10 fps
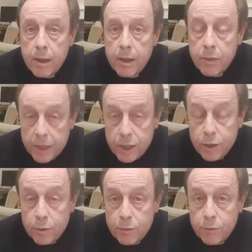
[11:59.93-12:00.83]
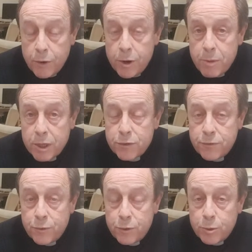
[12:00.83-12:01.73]
Thank you very much
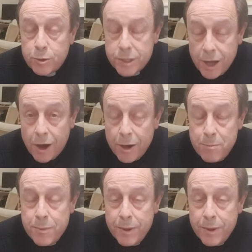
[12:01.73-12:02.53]
for your time.